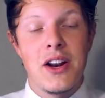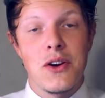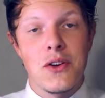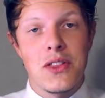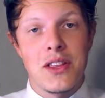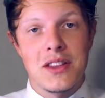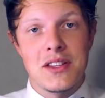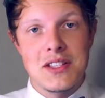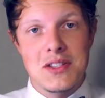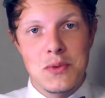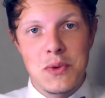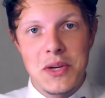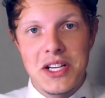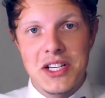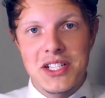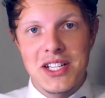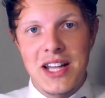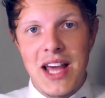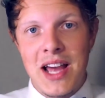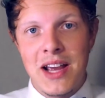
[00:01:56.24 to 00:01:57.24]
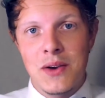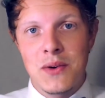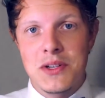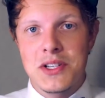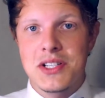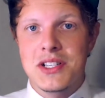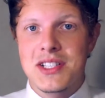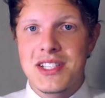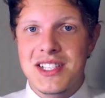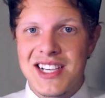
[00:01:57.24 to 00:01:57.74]
I know that the Swedish
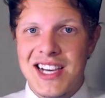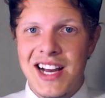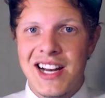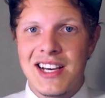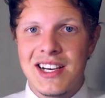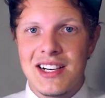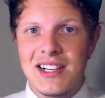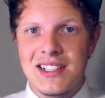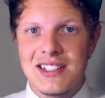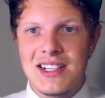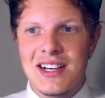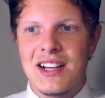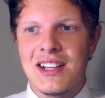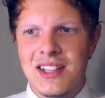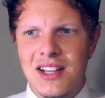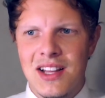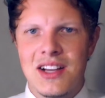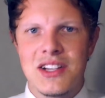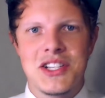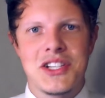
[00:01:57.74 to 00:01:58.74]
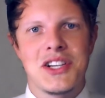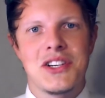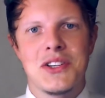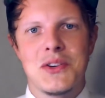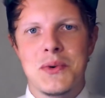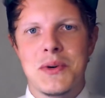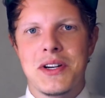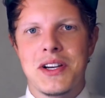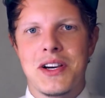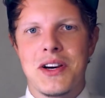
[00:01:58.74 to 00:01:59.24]
language is kind of
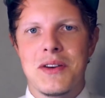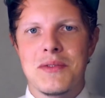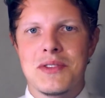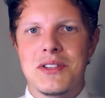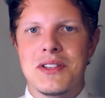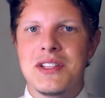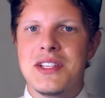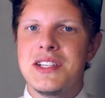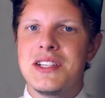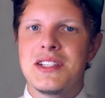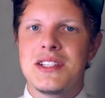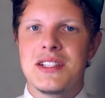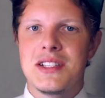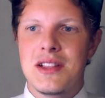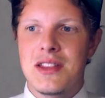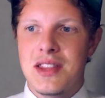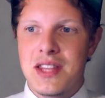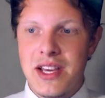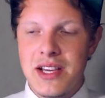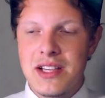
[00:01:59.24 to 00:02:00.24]
unlogical when it comes to these